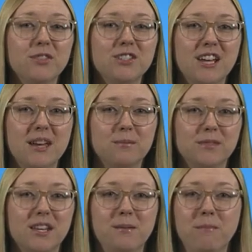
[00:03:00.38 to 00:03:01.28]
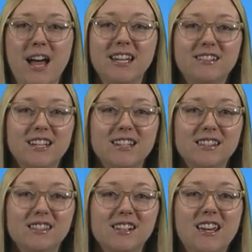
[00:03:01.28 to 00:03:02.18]
for Dems and MI
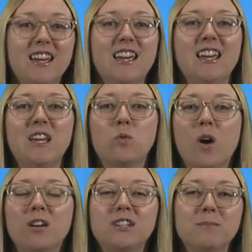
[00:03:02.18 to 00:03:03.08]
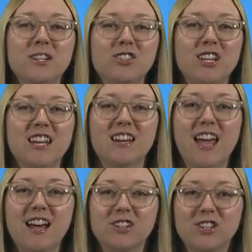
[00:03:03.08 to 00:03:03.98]
List, Equality Michigan
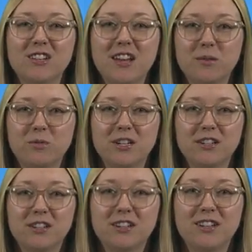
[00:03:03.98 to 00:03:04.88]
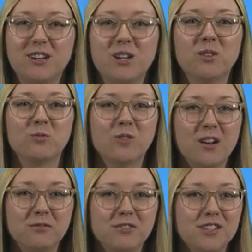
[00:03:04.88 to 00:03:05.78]
Action Network,
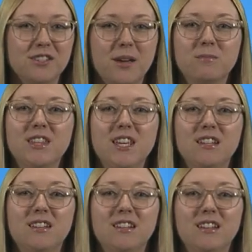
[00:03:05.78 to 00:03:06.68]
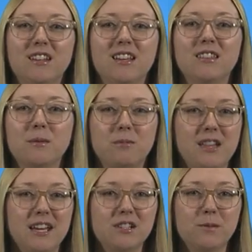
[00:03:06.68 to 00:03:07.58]
Run for Something, the
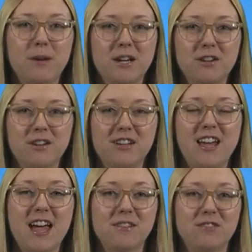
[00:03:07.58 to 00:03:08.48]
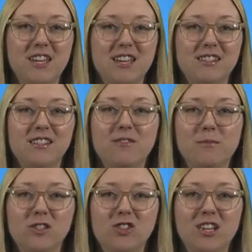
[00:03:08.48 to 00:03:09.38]
Planned Parenthood Advocates of
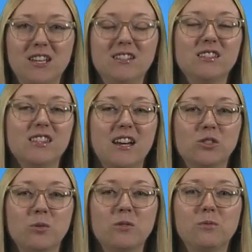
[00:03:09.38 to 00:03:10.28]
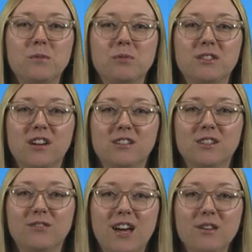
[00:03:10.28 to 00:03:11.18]
Michigan Sexual and
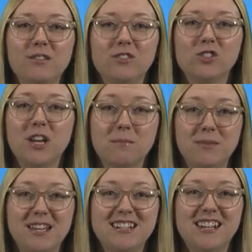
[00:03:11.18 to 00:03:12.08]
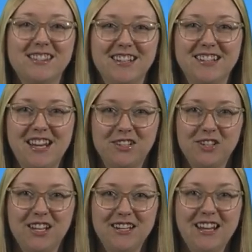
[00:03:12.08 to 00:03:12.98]
Reproductive Health Champion
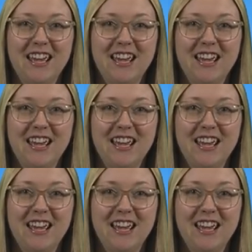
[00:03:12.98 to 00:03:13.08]
designation,